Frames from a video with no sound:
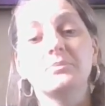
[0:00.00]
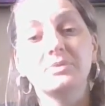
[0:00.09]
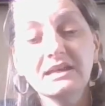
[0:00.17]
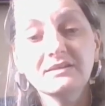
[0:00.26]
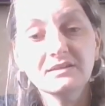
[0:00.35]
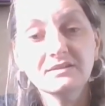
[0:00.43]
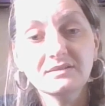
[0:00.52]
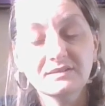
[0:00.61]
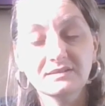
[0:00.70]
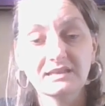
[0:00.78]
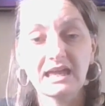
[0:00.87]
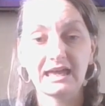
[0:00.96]
Please
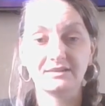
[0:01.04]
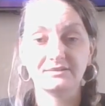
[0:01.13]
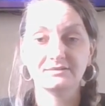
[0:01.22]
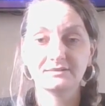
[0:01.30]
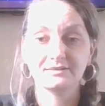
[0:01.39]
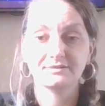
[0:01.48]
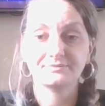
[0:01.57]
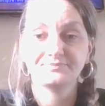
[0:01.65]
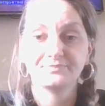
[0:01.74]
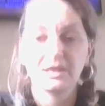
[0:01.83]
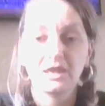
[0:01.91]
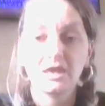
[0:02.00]
understand.
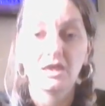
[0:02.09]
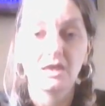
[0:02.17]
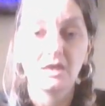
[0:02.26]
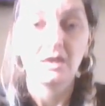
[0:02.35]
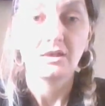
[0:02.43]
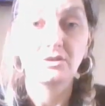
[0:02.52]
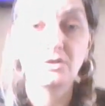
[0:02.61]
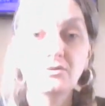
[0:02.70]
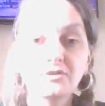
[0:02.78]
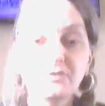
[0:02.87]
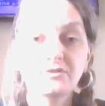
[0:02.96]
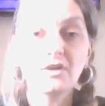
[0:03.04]

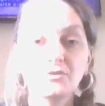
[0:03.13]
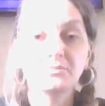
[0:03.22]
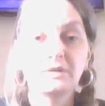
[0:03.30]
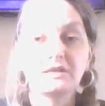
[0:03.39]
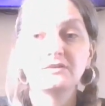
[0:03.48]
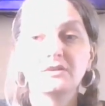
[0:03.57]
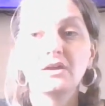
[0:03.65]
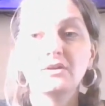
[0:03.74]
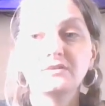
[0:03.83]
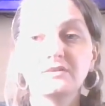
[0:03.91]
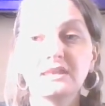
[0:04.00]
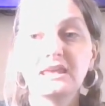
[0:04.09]
You've just told me to go
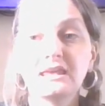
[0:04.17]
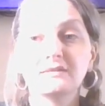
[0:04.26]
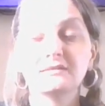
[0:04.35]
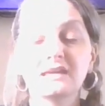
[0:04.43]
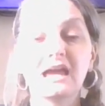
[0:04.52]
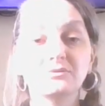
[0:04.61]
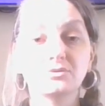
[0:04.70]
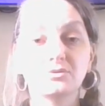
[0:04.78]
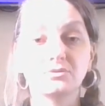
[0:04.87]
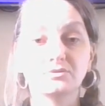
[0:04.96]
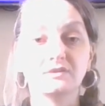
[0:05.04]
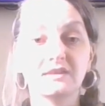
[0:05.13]
to the town
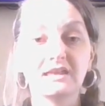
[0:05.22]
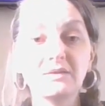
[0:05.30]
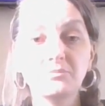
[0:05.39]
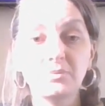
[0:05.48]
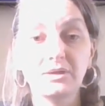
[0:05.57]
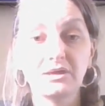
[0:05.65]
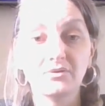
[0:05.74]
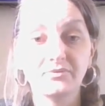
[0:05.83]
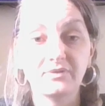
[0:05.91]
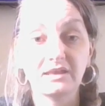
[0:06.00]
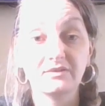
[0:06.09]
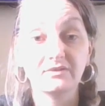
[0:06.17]
hall, to the MP
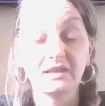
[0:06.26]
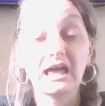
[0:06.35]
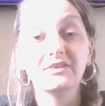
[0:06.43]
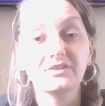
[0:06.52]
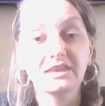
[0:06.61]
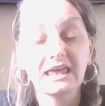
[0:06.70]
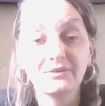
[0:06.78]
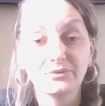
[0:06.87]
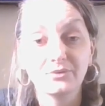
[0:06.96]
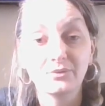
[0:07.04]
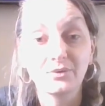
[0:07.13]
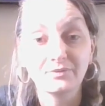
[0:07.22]
office and the
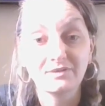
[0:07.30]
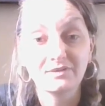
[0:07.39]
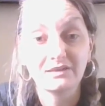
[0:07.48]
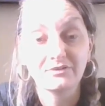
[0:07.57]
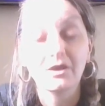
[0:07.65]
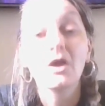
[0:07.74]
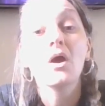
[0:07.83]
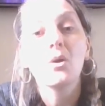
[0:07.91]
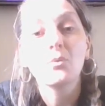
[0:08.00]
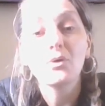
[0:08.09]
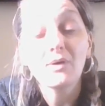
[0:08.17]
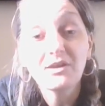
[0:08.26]
council offices
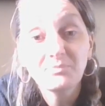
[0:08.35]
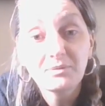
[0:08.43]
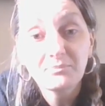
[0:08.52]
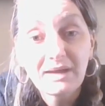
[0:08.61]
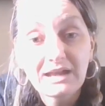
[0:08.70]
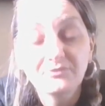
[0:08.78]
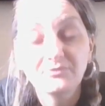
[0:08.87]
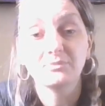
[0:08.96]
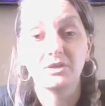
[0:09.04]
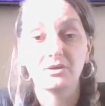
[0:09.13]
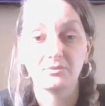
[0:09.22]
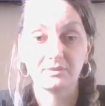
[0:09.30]
where I've been banned
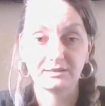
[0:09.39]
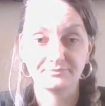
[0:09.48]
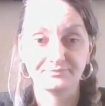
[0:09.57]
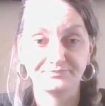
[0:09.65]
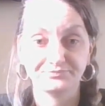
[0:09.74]
from going.